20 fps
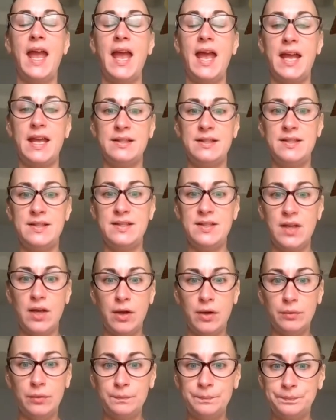And
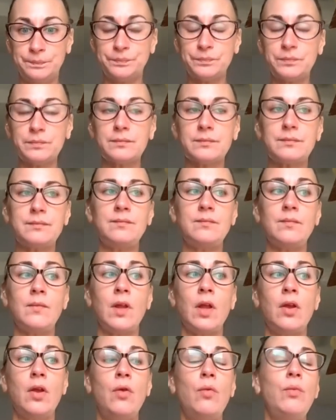so
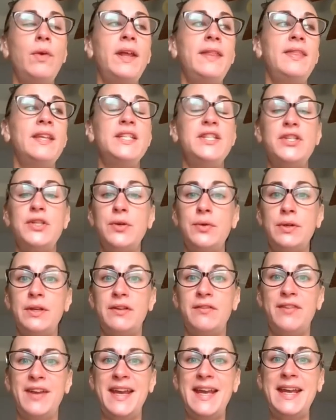with
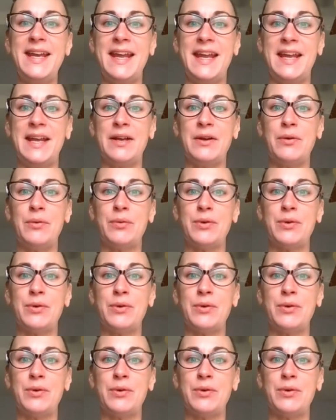intuitive eating,